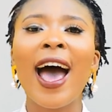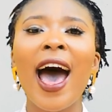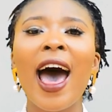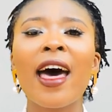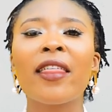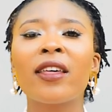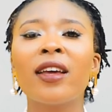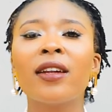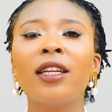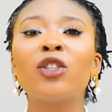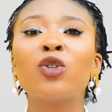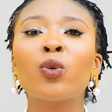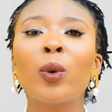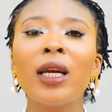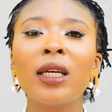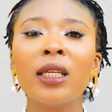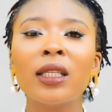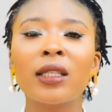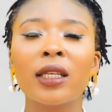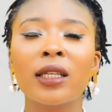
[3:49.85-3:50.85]
And then in
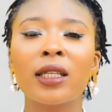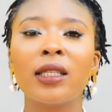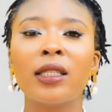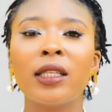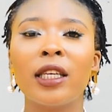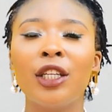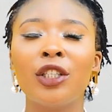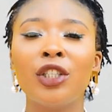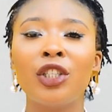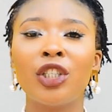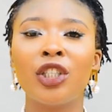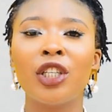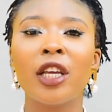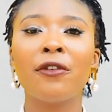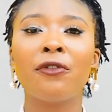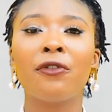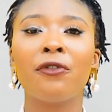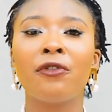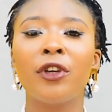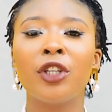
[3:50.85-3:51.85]
2016,
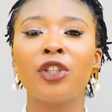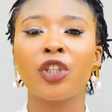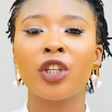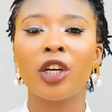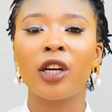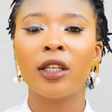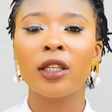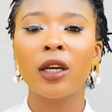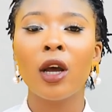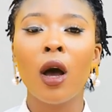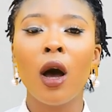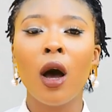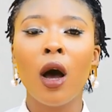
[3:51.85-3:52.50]
she featured